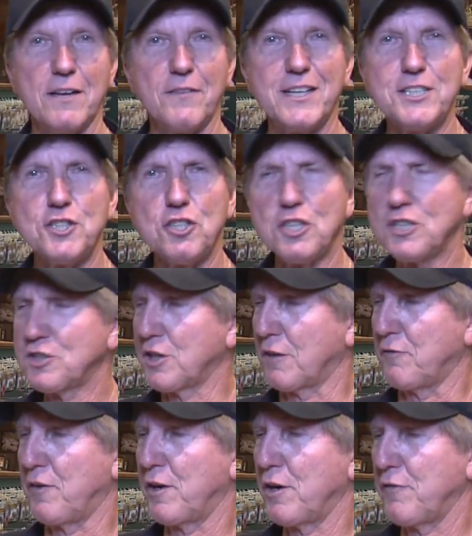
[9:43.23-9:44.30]
These hooks are
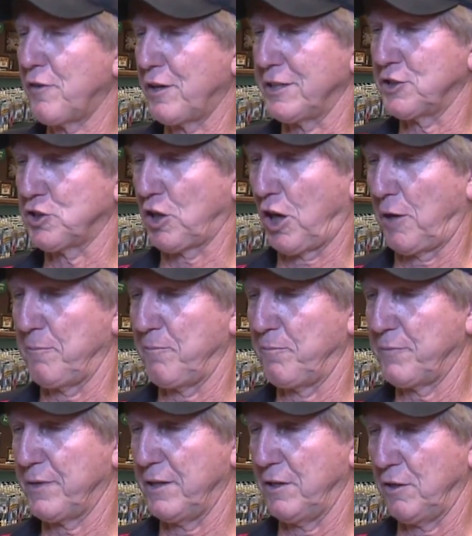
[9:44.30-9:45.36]
very, very sharp,
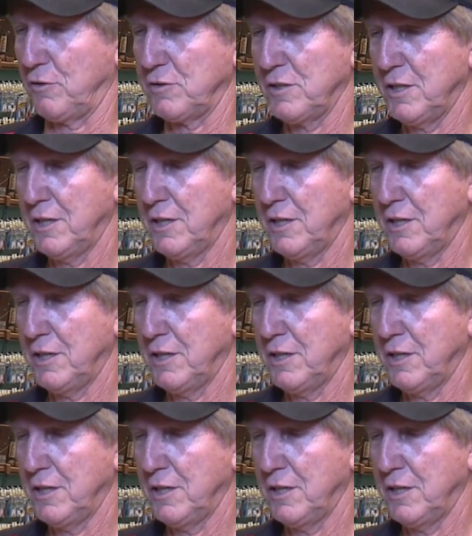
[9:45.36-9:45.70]
you know.